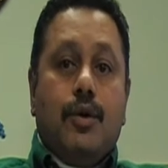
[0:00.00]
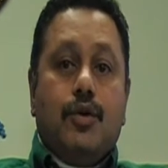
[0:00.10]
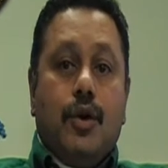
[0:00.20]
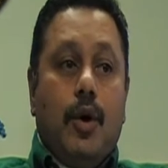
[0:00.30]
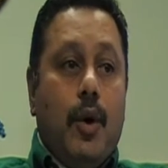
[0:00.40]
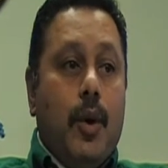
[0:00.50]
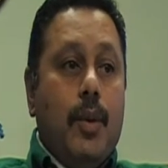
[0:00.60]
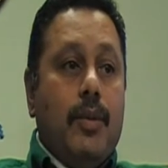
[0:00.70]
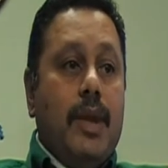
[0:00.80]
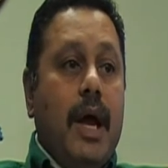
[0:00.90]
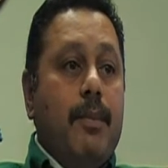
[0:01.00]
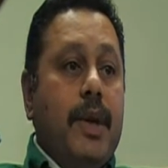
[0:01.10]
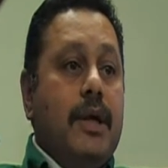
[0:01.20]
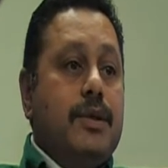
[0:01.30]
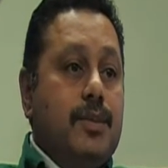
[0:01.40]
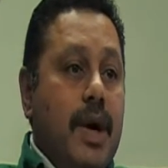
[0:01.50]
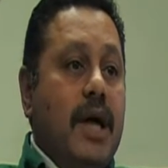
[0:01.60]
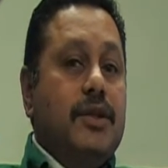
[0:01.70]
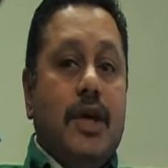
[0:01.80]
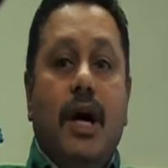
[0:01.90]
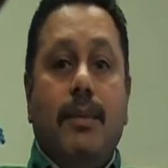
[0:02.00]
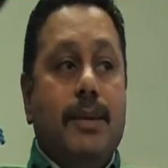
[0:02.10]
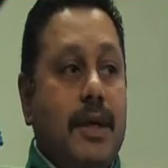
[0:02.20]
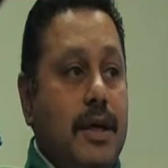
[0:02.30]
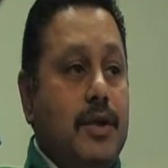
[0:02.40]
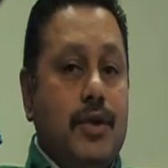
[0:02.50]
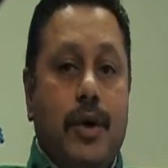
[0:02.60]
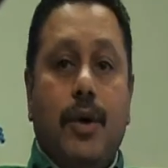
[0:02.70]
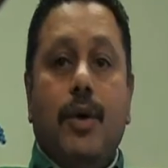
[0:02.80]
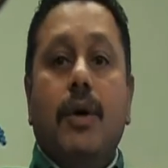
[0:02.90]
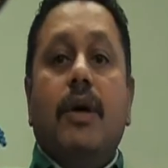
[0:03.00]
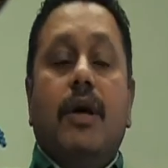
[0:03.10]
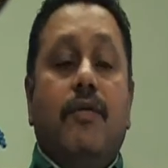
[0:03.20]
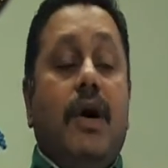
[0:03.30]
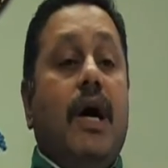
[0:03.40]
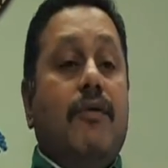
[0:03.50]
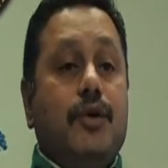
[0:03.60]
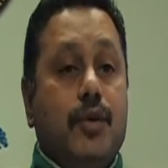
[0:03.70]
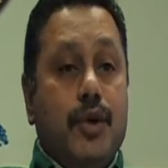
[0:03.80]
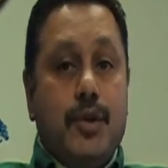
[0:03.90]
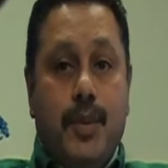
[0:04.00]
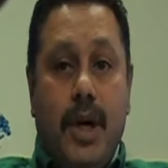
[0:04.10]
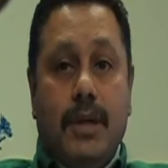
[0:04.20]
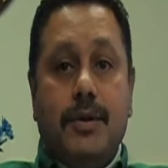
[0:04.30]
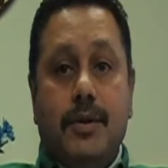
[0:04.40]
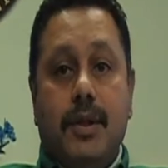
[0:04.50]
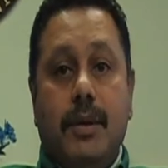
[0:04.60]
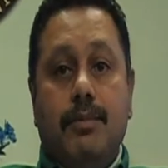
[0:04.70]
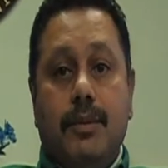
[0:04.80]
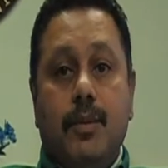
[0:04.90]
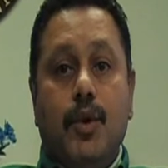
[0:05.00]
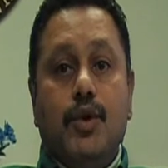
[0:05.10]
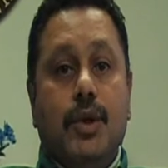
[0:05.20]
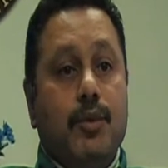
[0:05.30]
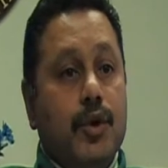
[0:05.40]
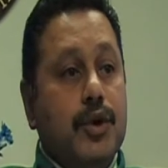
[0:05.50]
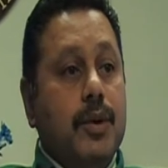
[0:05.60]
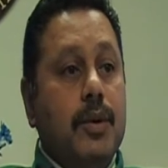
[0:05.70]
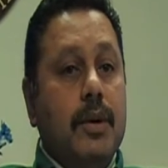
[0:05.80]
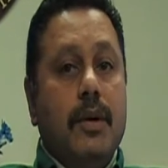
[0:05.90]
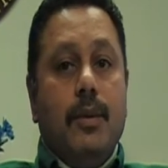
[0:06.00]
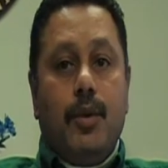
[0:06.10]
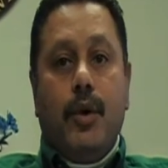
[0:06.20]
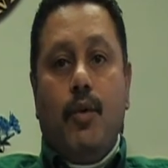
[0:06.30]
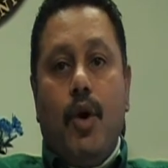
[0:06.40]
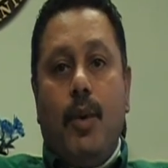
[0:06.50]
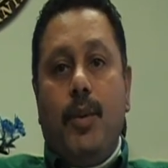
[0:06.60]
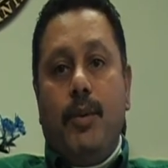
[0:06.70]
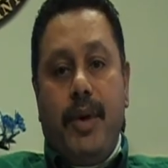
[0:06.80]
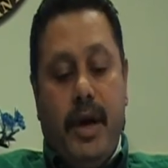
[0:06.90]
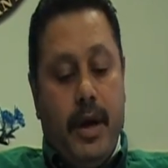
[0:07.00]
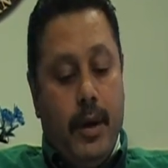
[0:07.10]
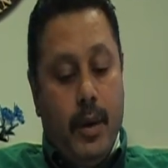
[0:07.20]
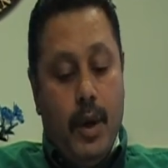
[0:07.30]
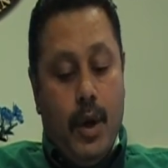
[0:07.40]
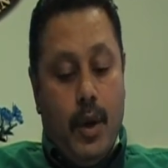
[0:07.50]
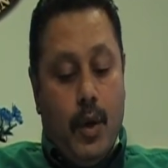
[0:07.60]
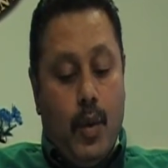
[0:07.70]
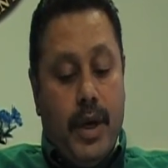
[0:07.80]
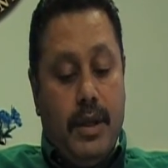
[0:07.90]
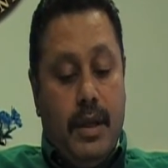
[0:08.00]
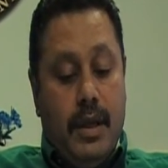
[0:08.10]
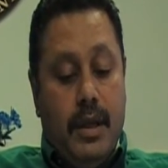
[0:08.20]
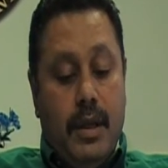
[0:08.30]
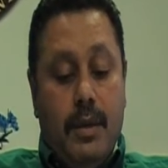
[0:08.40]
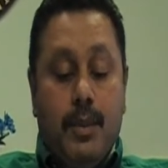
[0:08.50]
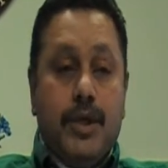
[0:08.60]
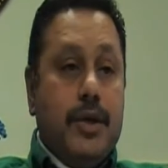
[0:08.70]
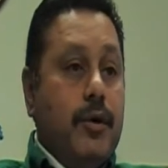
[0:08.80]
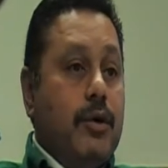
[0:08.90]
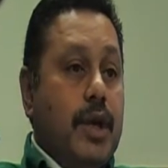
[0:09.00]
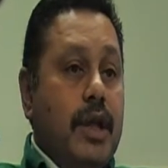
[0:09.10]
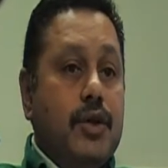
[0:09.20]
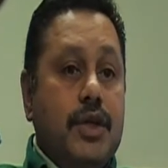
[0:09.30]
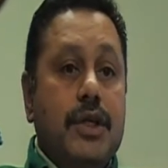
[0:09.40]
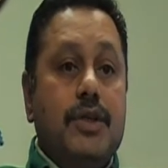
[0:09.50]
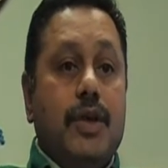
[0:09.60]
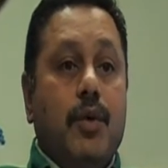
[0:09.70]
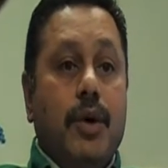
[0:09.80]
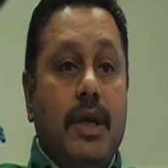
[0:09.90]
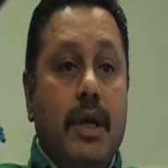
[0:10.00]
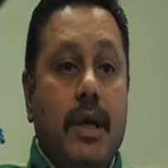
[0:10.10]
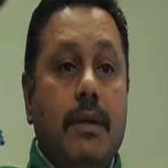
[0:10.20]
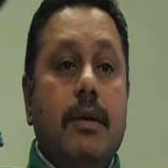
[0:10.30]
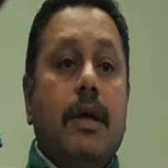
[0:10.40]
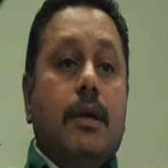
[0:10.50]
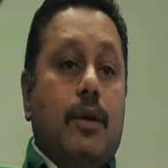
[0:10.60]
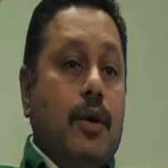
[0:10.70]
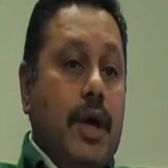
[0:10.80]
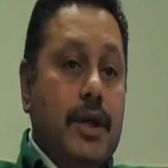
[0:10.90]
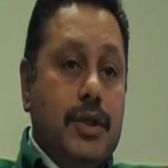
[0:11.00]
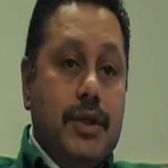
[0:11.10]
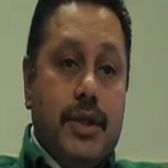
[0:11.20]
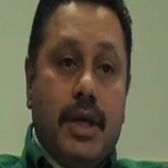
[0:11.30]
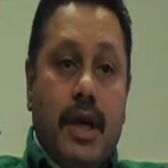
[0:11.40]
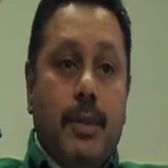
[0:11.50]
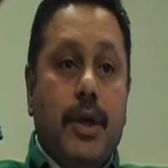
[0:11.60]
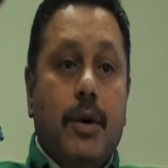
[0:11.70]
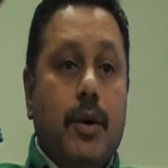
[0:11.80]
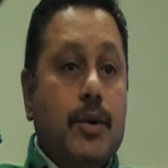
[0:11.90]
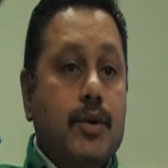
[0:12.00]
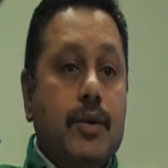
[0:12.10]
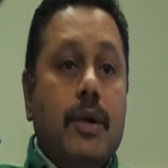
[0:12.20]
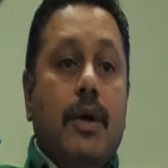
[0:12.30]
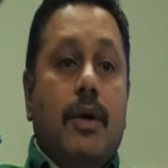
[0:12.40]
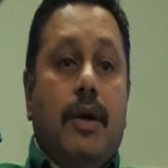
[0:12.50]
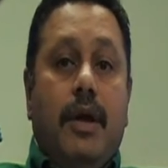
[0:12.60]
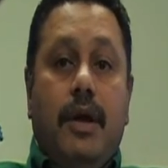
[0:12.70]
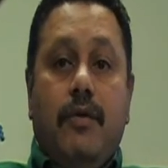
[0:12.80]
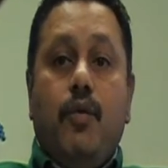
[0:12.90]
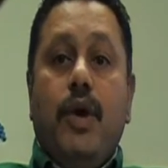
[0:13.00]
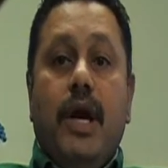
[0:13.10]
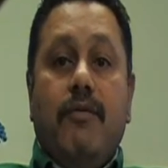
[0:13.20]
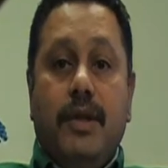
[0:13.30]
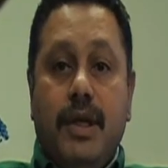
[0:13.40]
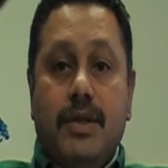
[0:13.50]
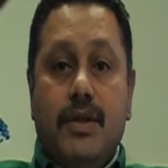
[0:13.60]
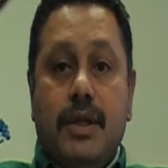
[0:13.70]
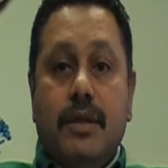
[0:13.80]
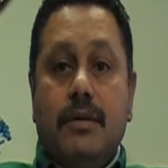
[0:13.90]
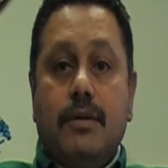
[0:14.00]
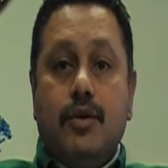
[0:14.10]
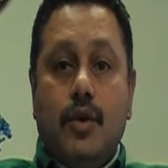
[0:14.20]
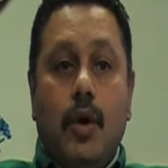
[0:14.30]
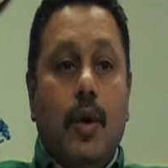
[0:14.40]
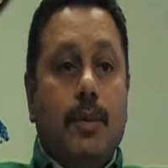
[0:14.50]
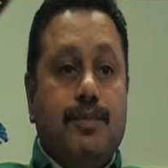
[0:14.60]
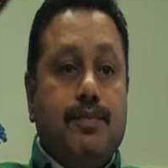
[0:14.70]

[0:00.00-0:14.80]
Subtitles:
So that makes my job easier if I have to respond to them. Most of them we should pretty well prepare with the material data sheets that we need, locations of chemicals, if we have an incident. So